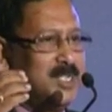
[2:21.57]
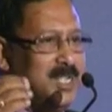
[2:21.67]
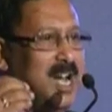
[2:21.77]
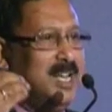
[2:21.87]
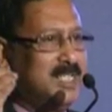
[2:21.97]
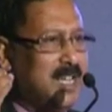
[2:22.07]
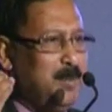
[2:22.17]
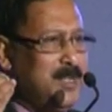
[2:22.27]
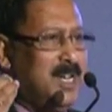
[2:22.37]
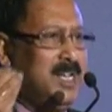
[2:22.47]
starts his
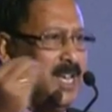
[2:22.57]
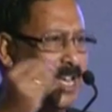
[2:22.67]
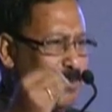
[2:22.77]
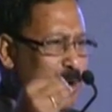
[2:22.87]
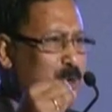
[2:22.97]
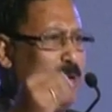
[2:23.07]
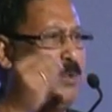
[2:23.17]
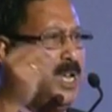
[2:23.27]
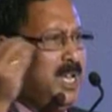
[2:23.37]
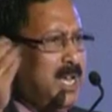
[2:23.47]
capital, borrowing
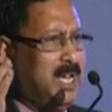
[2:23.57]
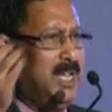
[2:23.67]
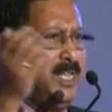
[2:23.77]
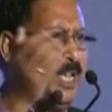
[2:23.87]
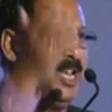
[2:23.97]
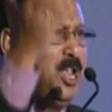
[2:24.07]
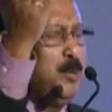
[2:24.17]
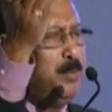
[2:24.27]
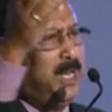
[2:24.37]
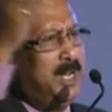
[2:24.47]
money here and there,
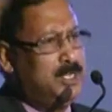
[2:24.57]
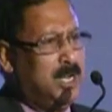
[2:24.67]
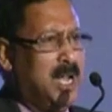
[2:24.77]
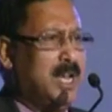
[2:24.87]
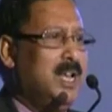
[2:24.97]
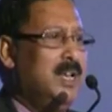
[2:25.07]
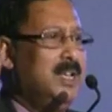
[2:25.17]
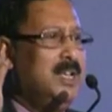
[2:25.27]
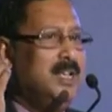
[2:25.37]
parents or uncle,